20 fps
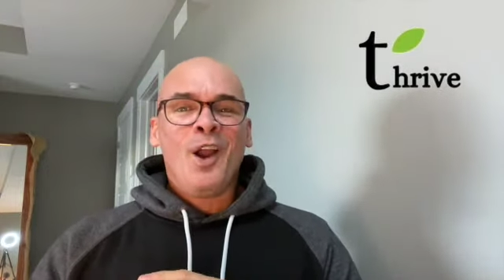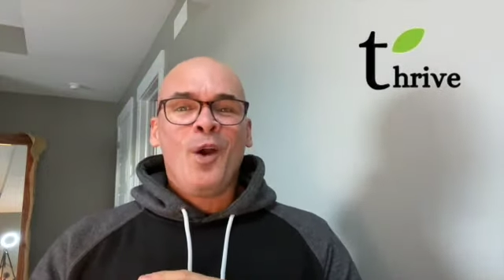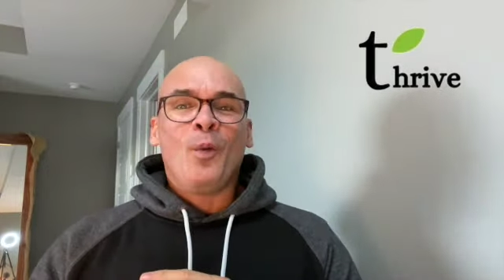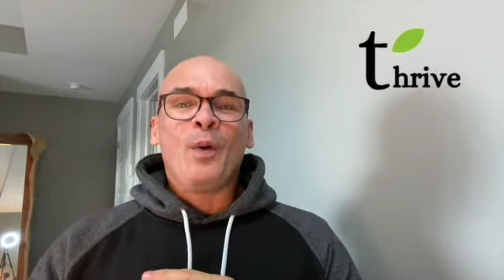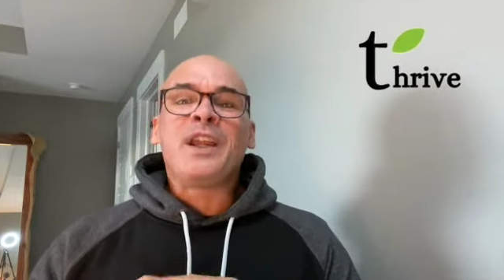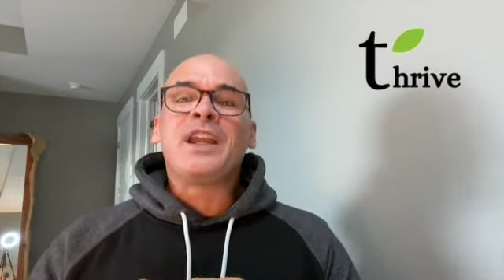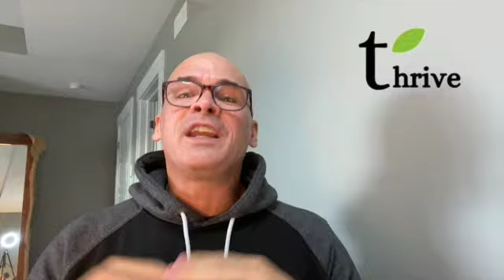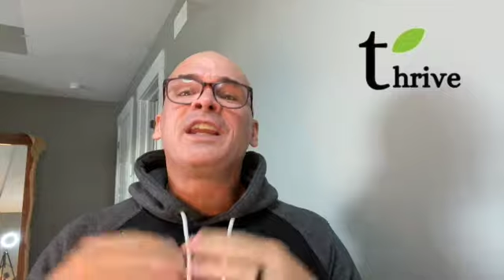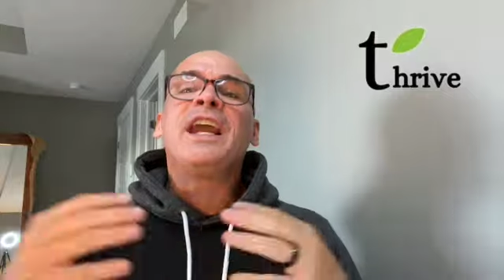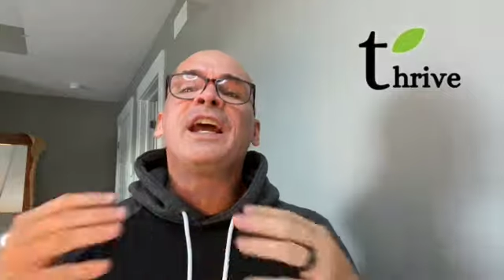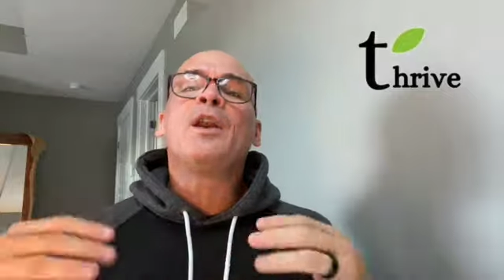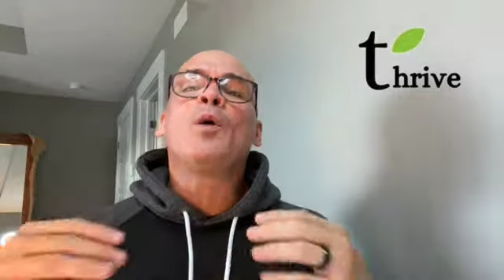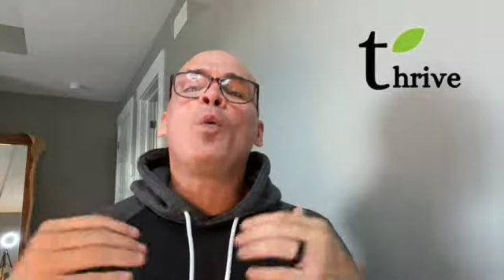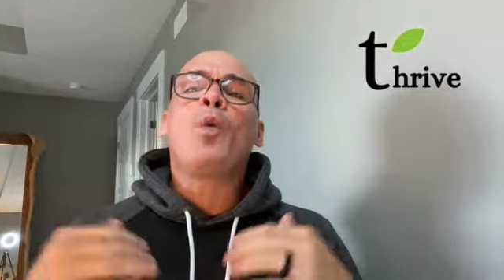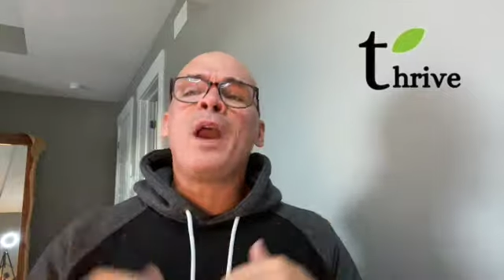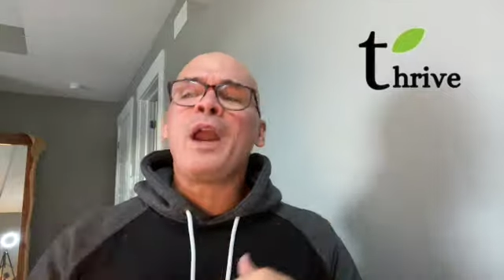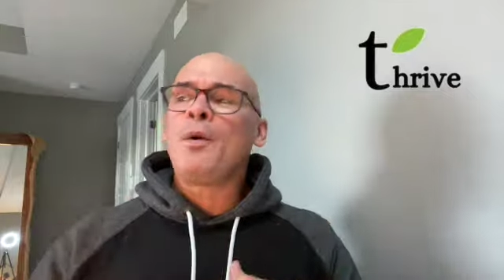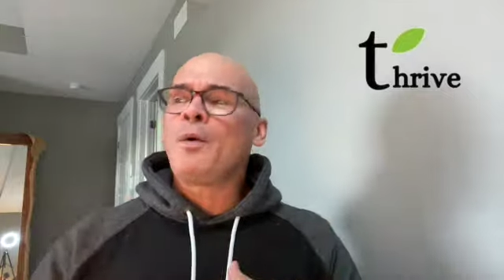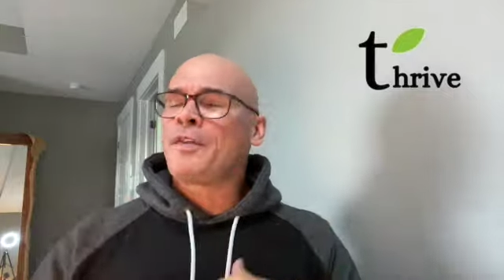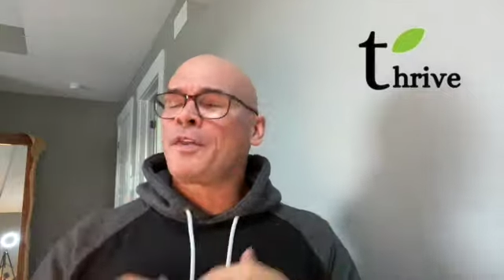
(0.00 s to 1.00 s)
We could get
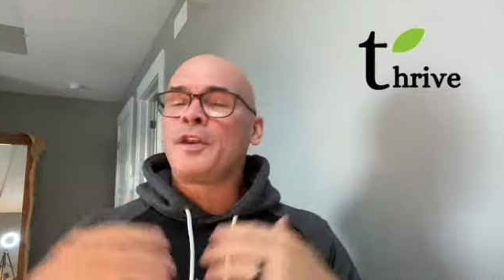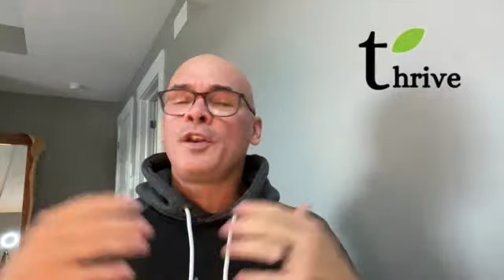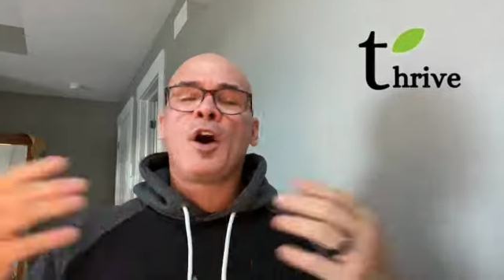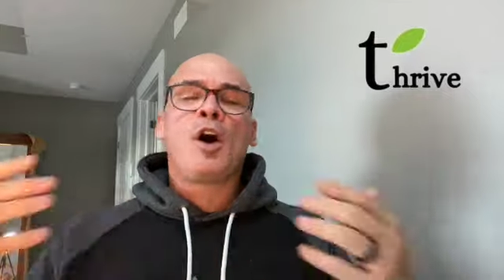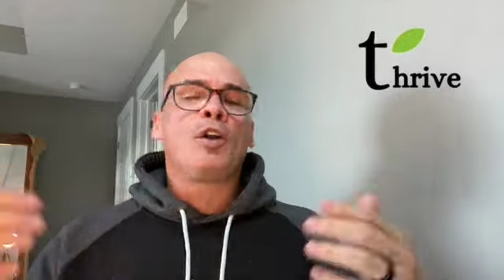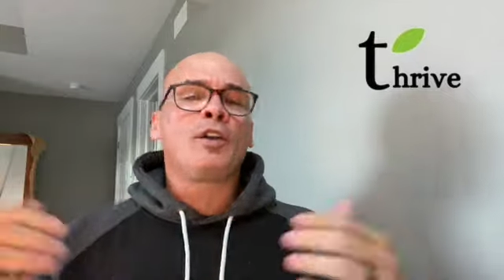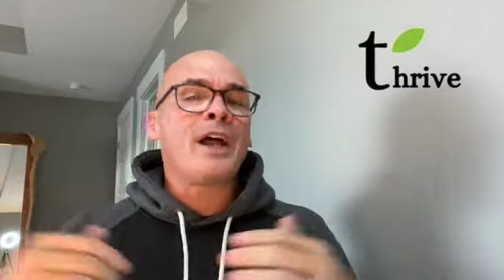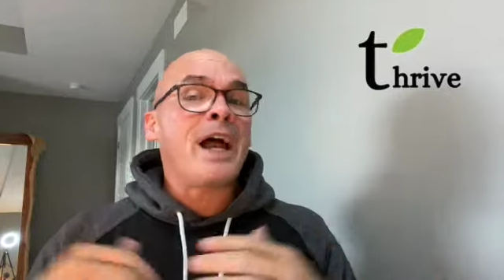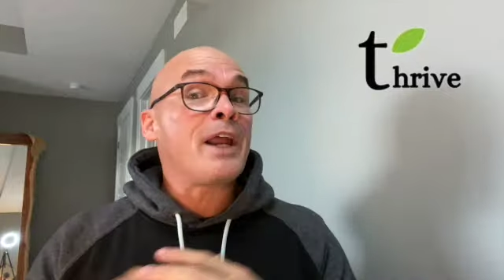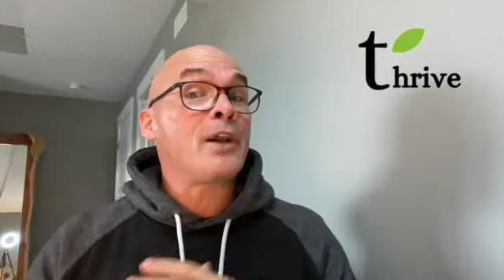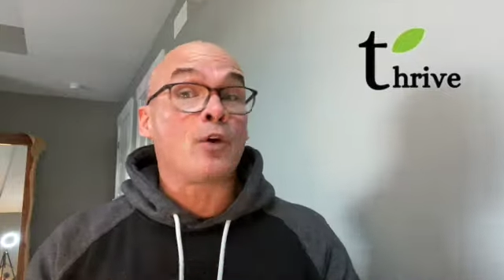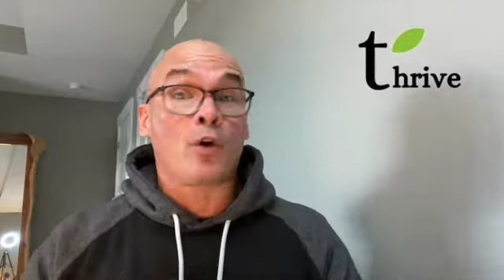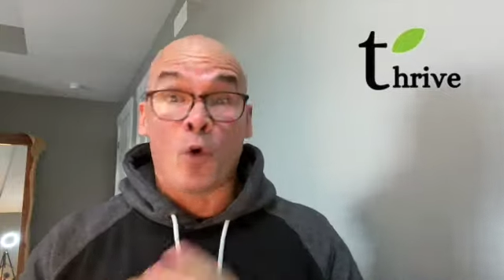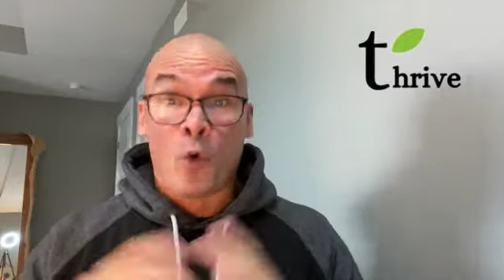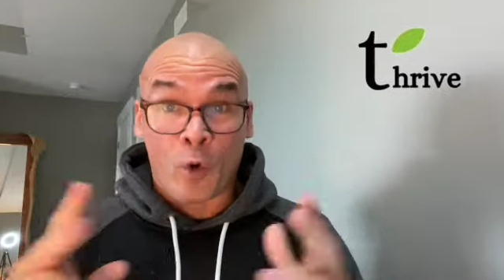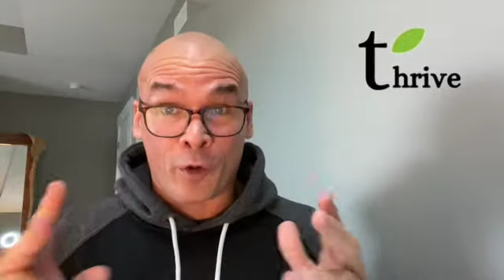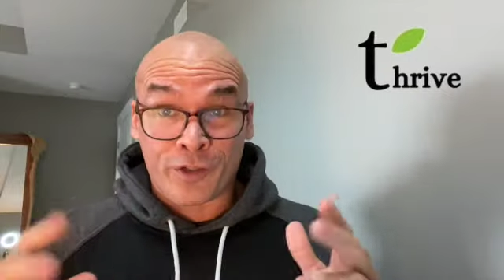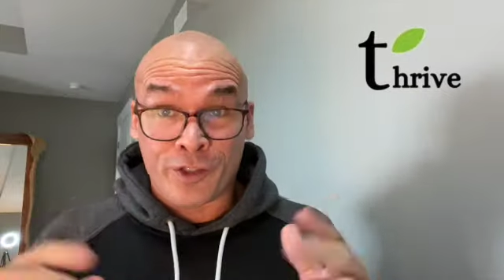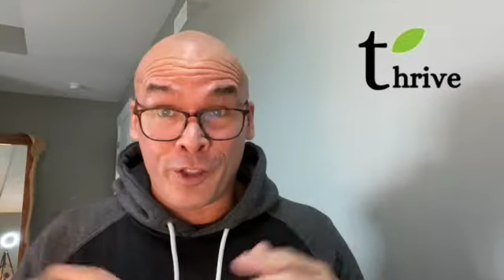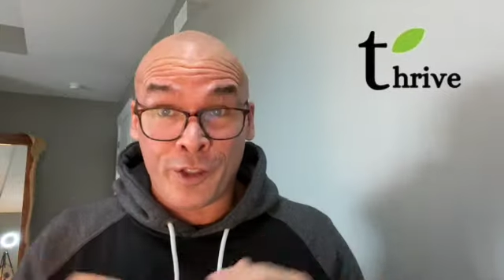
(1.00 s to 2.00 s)
away with an all-nighter
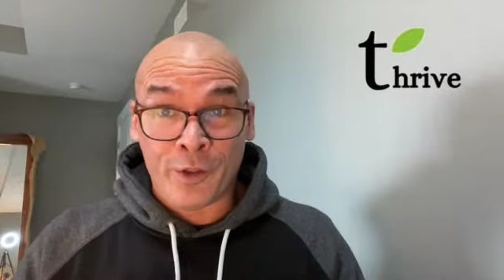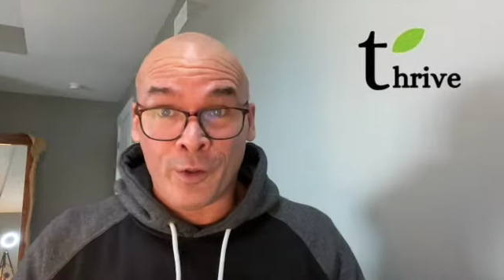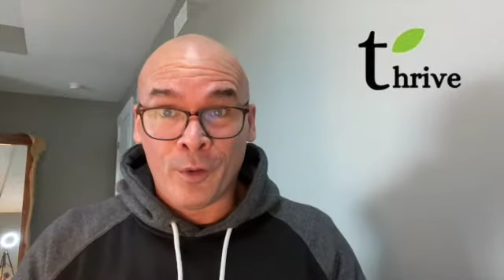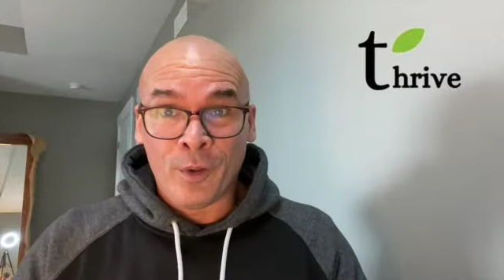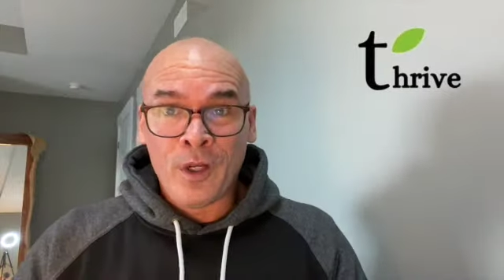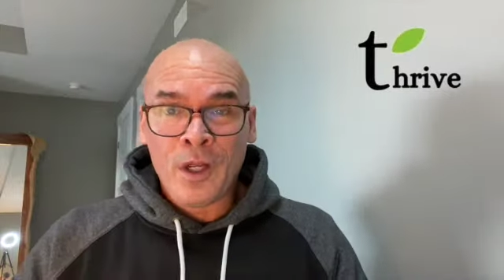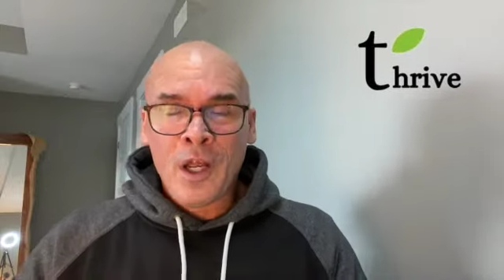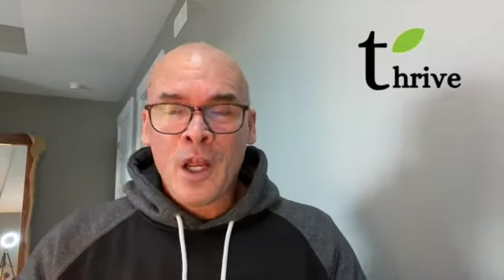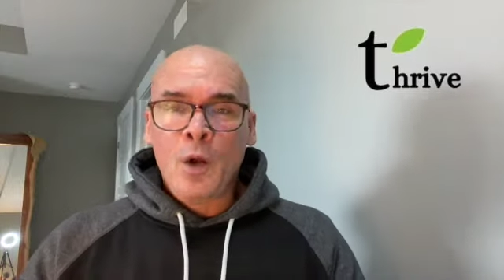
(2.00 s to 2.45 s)
or two.